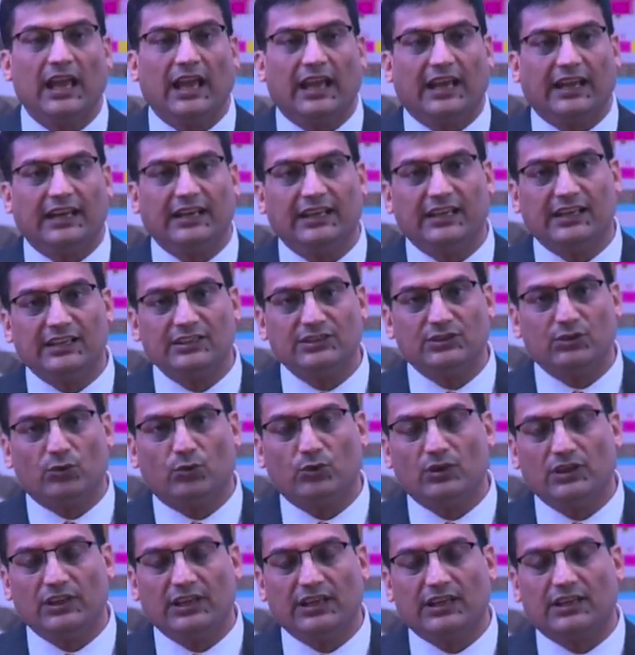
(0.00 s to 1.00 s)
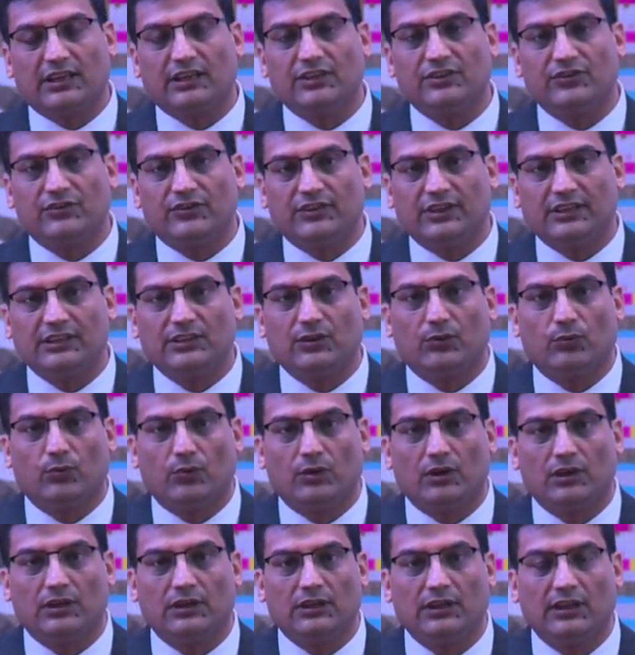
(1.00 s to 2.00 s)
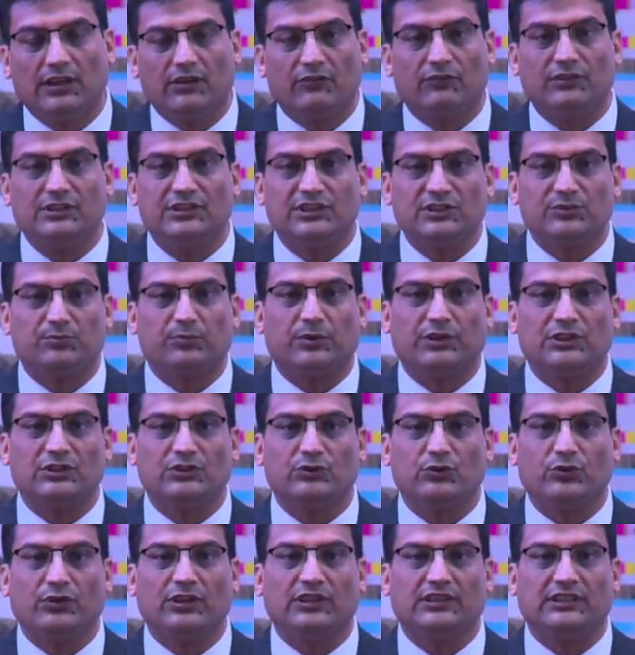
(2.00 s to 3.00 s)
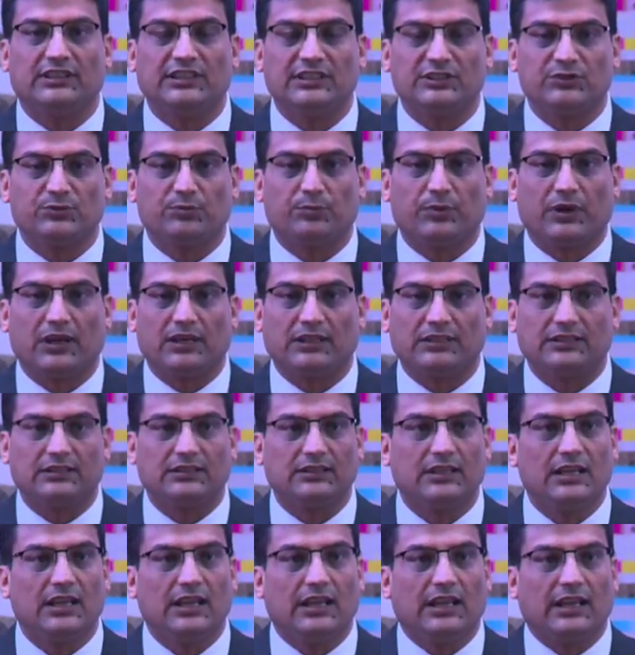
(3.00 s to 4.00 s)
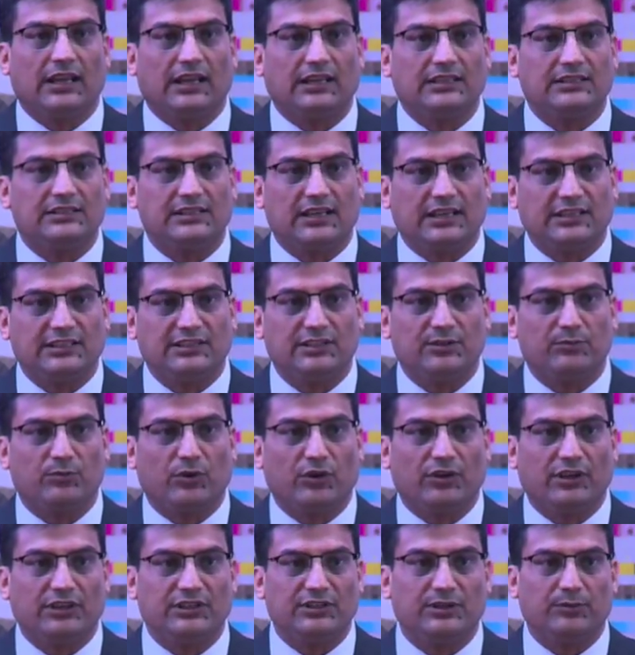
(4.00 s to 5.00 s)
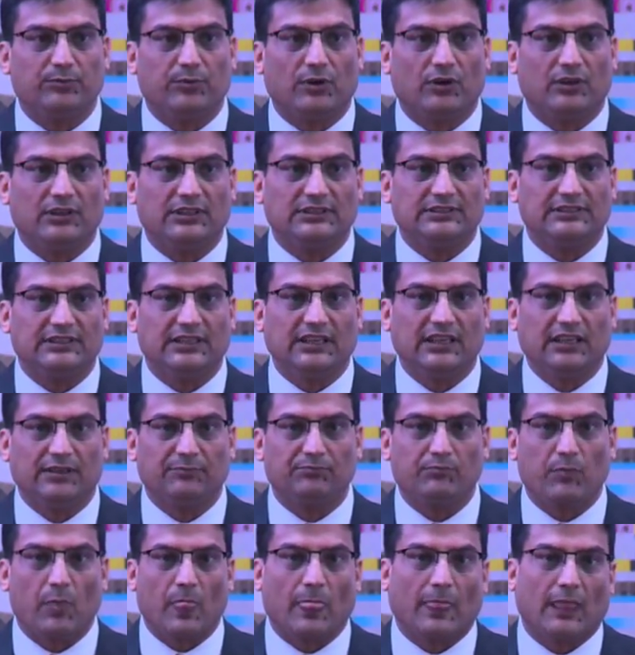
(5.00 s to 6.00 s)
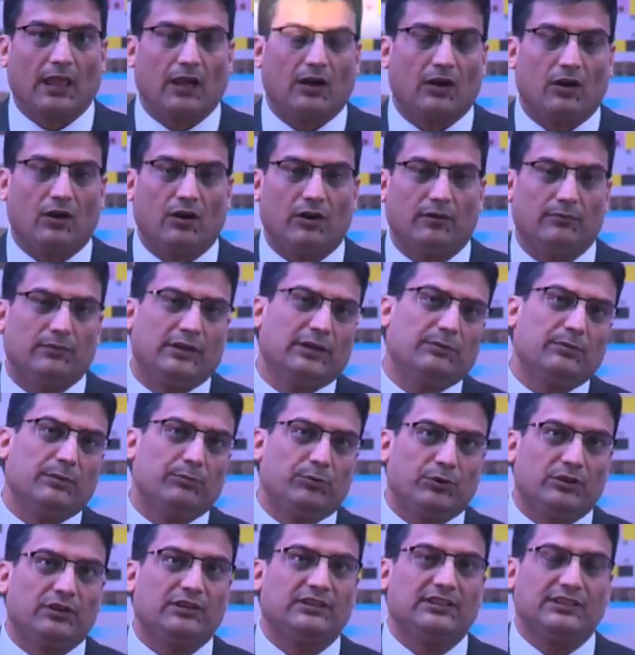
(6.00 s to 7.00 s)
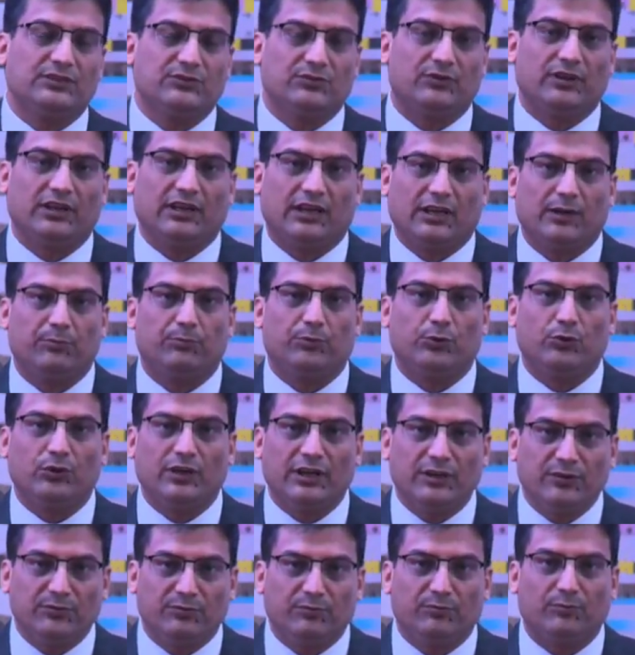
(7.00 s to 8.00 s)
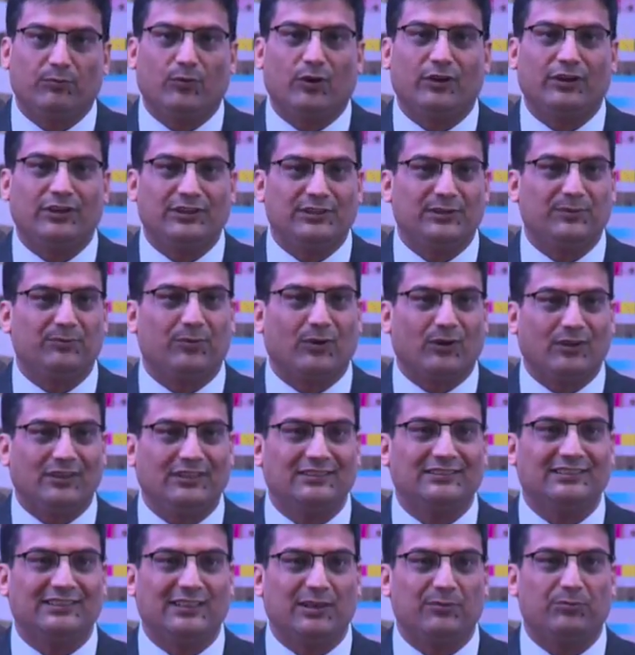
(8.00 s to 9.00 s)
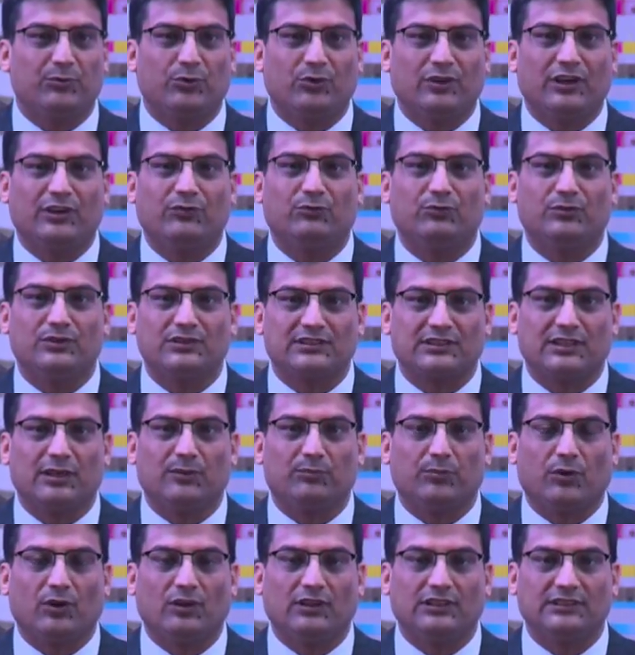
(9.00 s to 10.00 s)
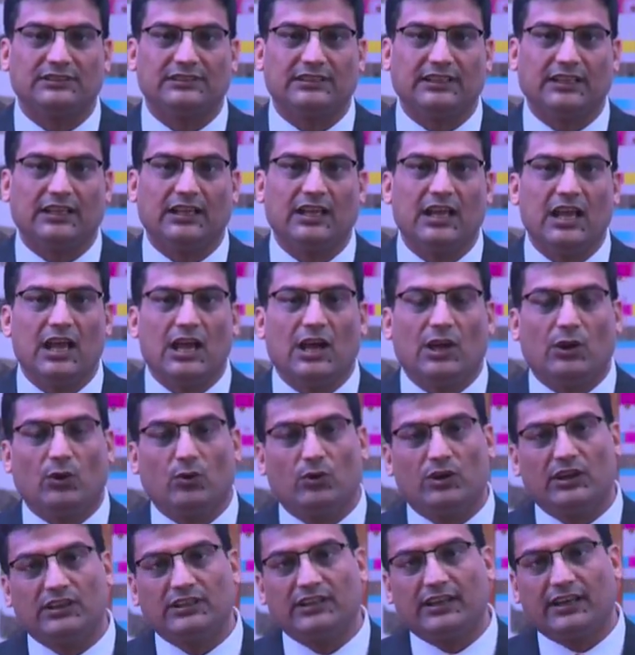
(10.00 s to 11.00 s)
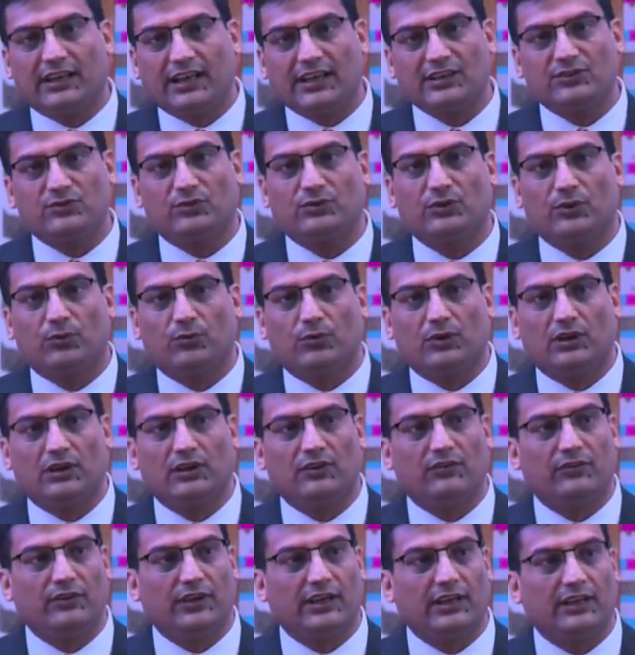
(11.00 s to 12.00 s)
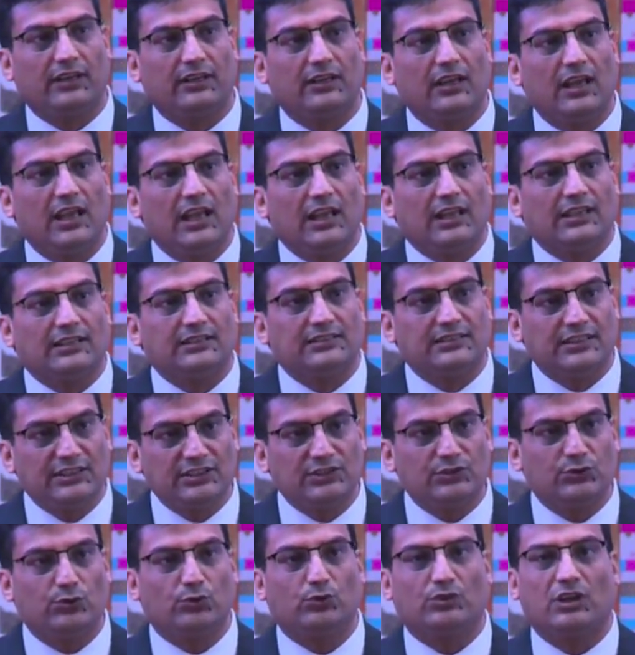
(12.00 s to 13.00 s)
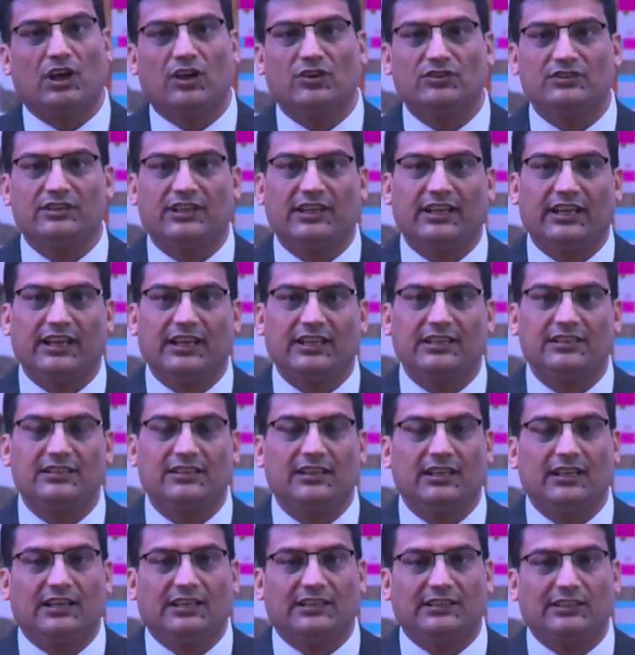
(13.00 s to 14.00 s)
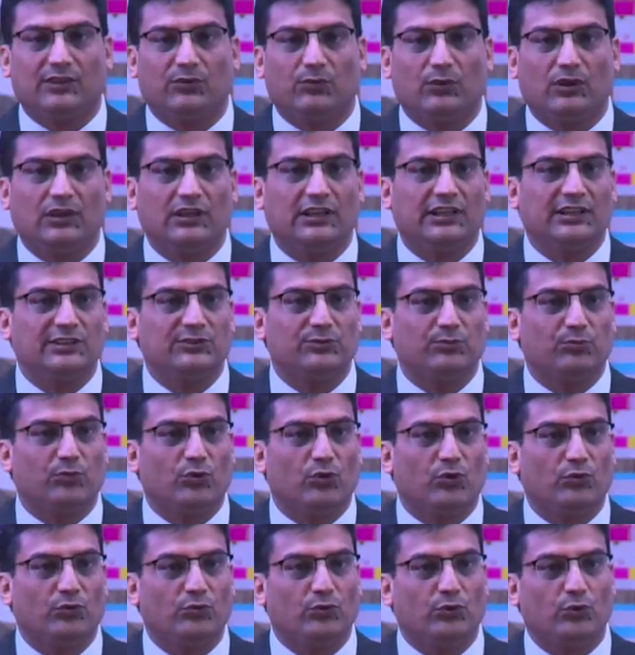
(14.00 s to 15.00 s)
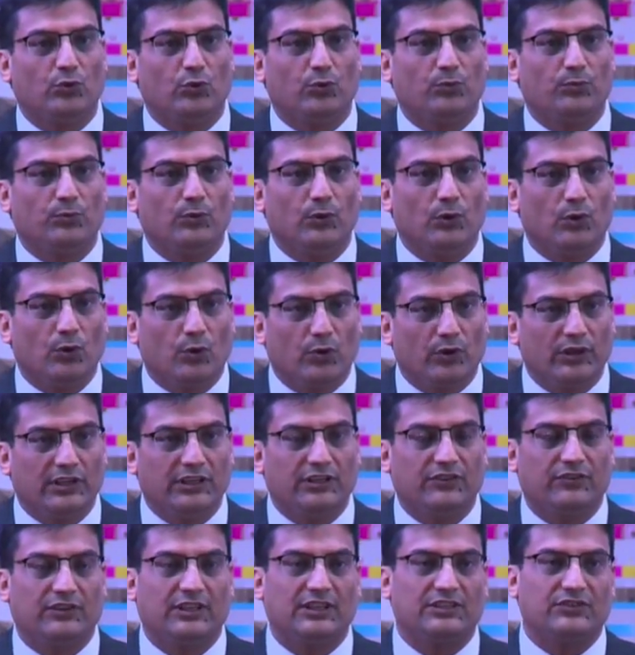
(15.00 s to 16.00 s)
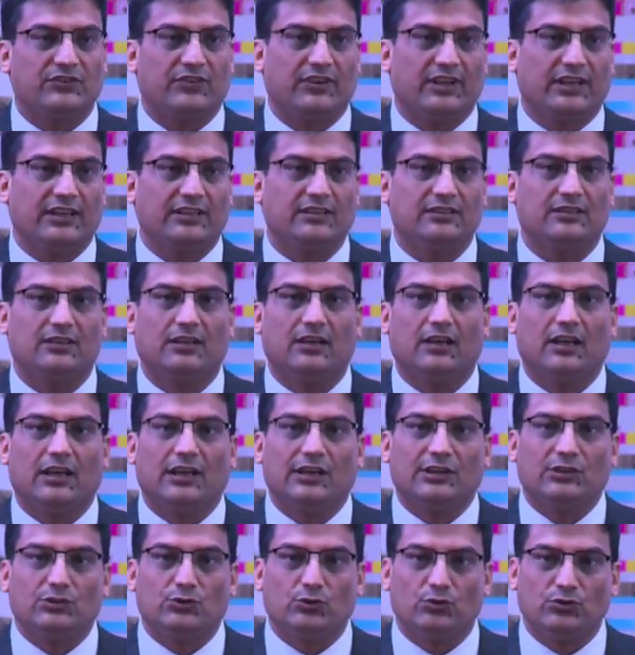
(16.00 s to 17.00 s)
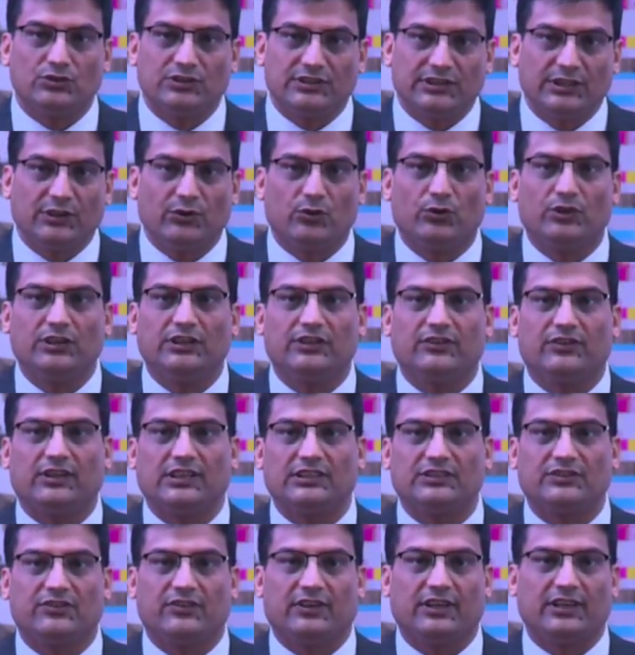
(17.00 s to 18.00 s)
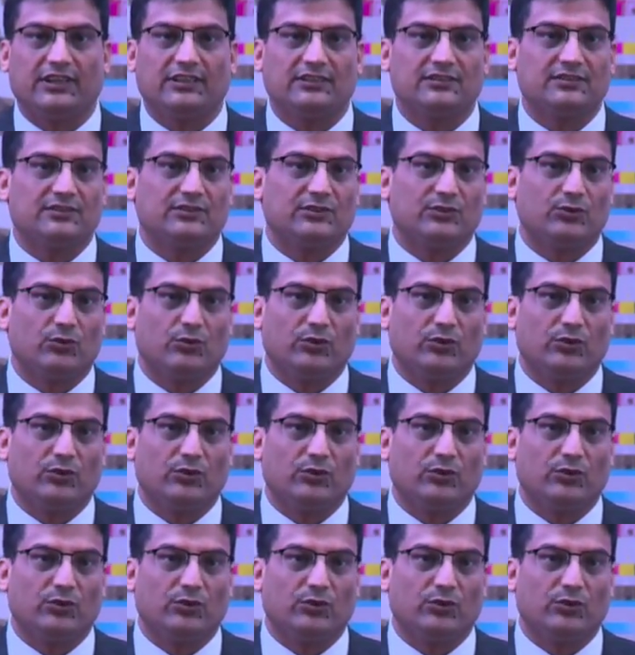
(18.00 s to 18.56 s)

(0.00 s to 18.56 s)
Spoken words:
India is the only country in the world which is pursuing this path, a tighter monetary policy, or let me put it this way, a prudent monetary policy, a prudent fiscal policy. Look at the rest of the world where since 2008, the world has moved to lower interest rate, to zero interest rates, to